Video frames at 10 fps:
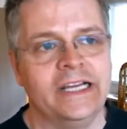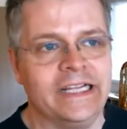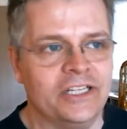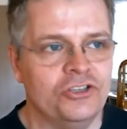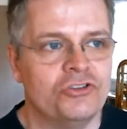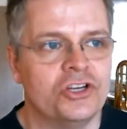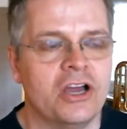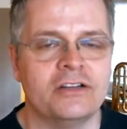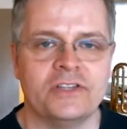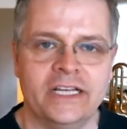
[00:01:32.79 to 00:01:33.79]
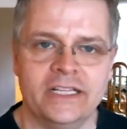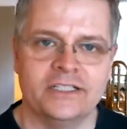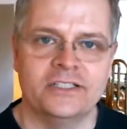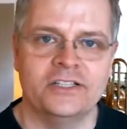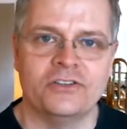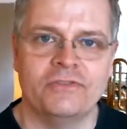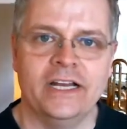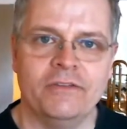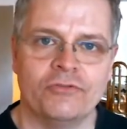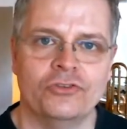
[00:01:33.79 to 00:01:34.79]
you could kind of say that it's a
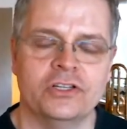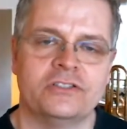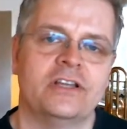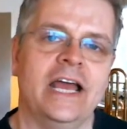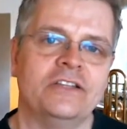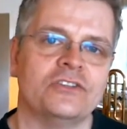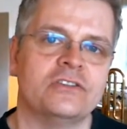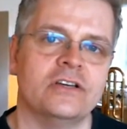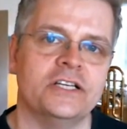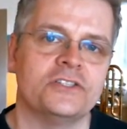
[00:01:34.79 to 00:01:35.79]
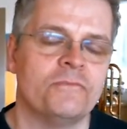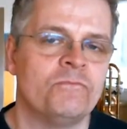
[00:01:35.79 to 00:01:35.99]
fairly fruitless exercise.